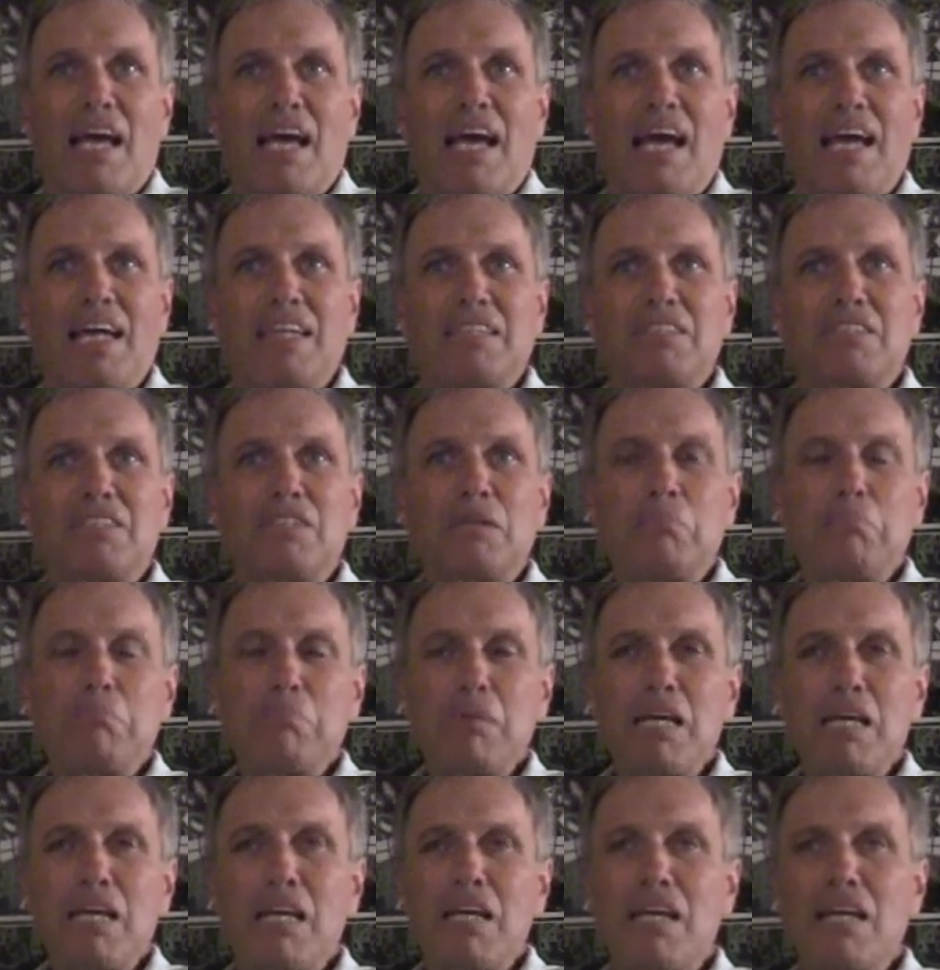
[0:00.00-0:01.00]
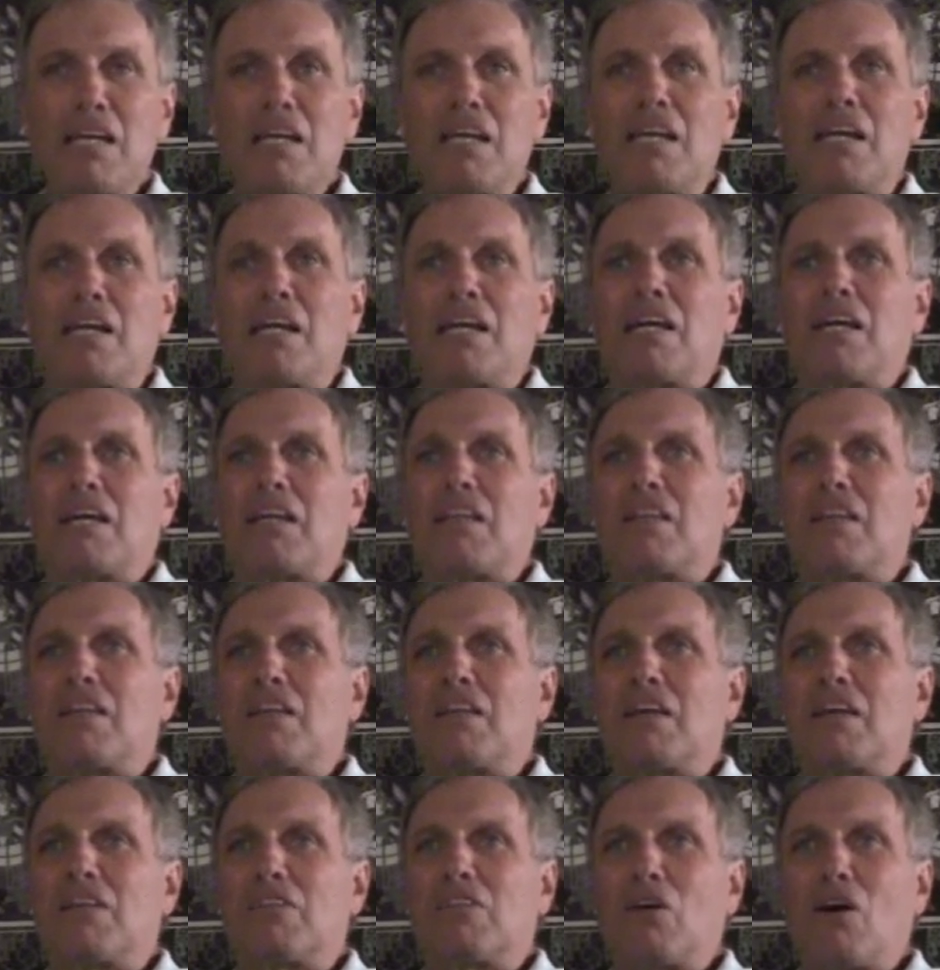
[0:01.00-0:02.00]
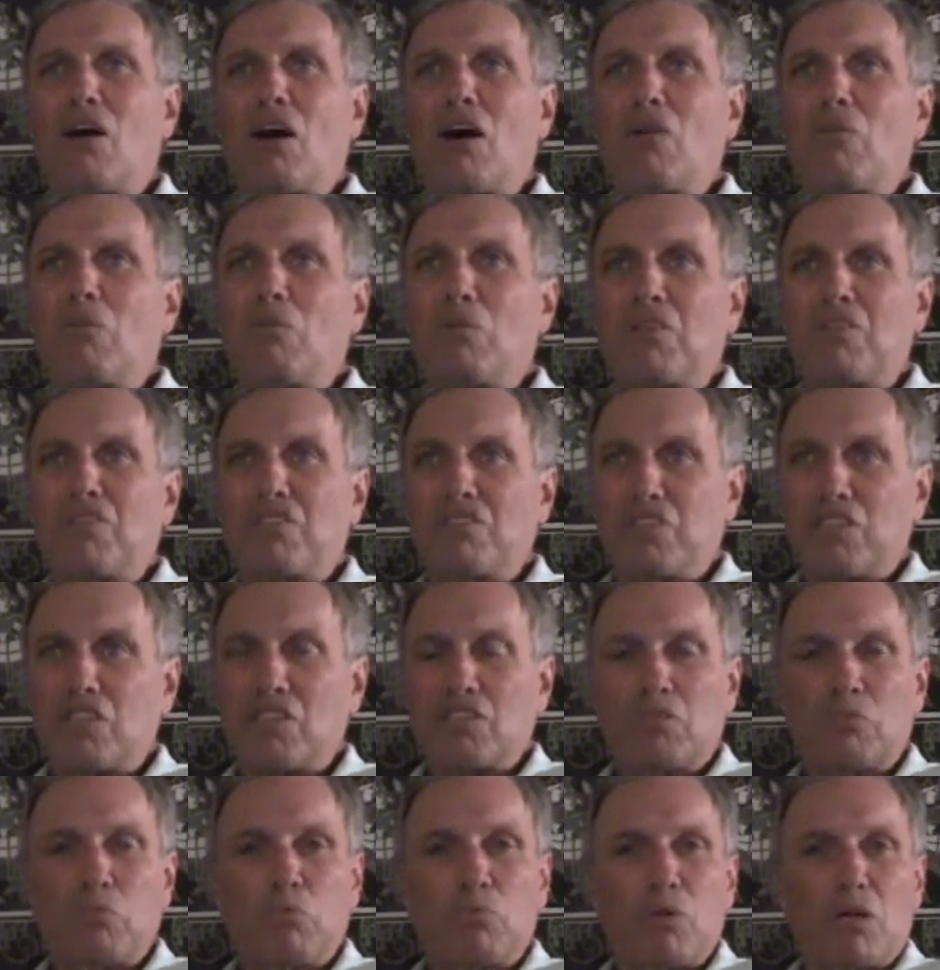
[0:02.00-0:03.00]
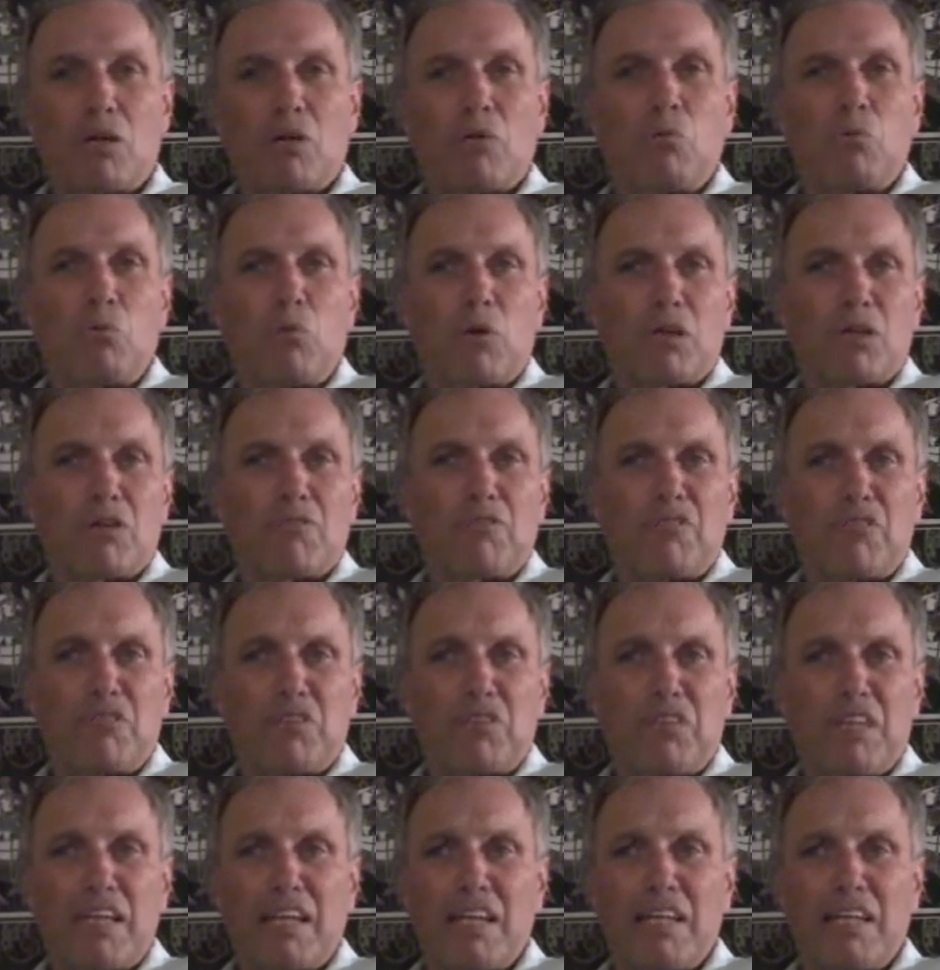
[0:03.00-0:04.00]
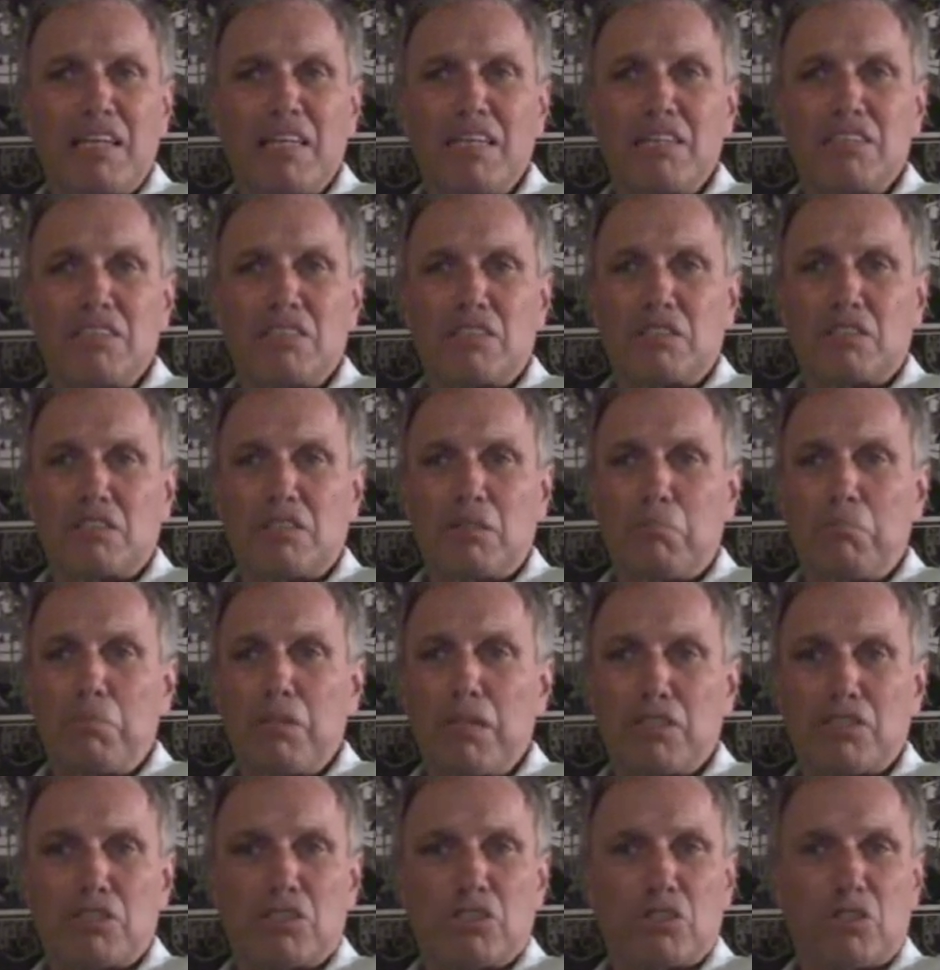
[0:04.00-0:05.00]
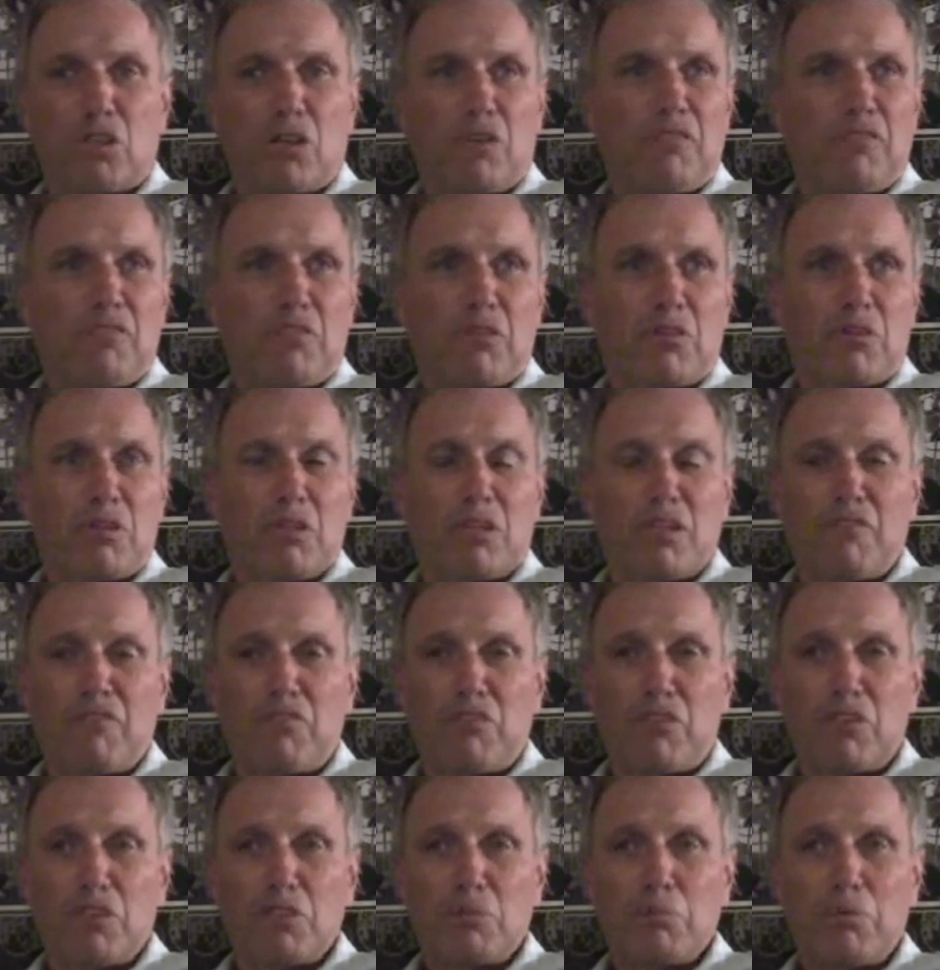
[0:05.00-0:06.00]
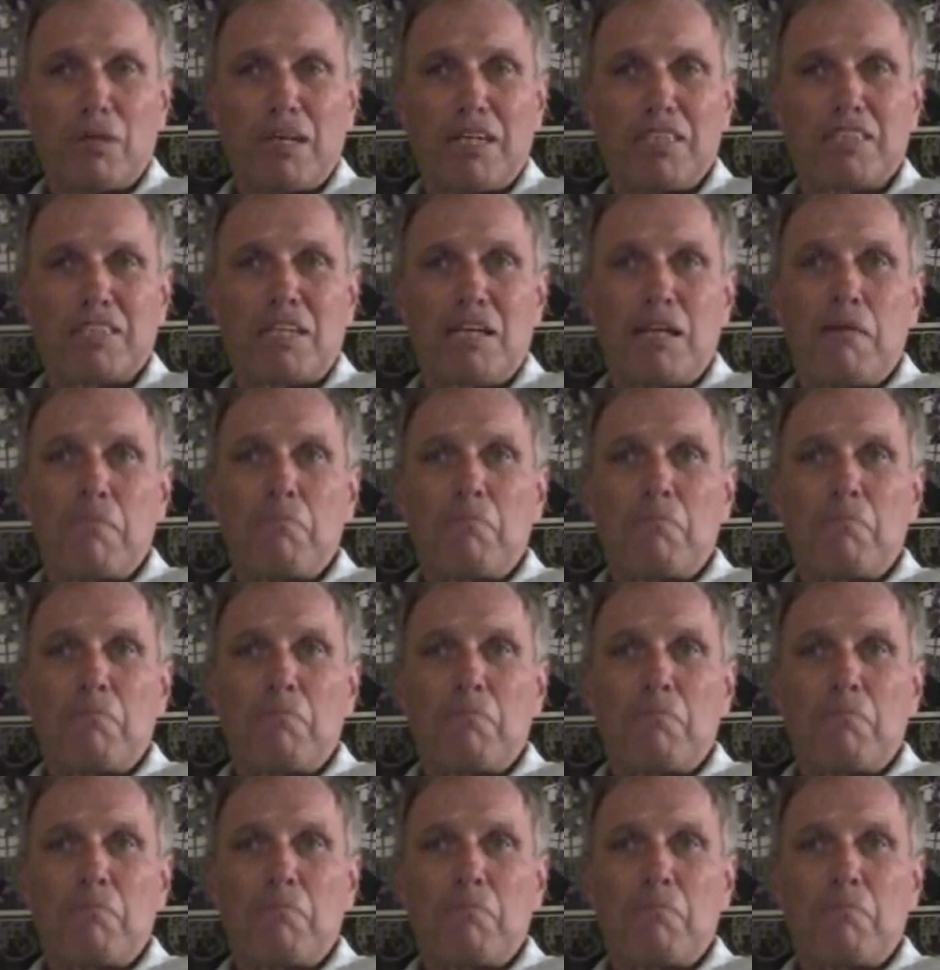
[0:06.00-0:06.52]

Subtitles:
And to me, along with just what a wonderful thing it is to be a surfer in the first place,